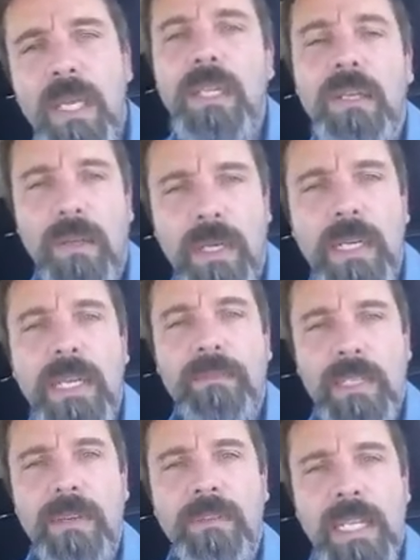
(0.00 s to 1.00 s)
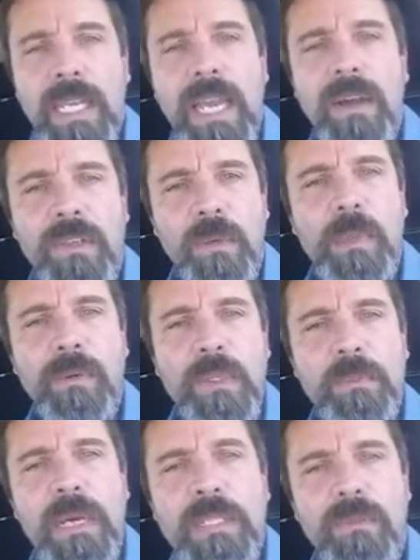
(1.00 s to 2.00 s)
that you're going to have to give an account and you'll be
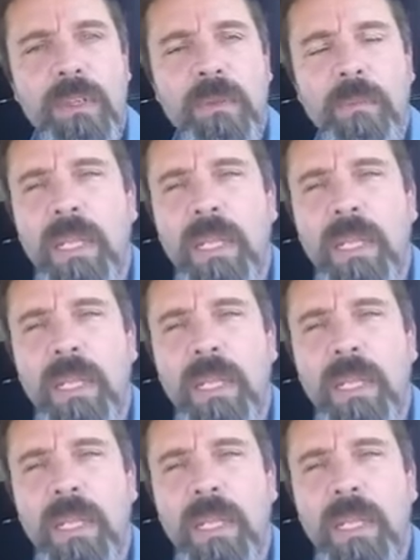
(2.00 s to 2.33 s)
responsible for her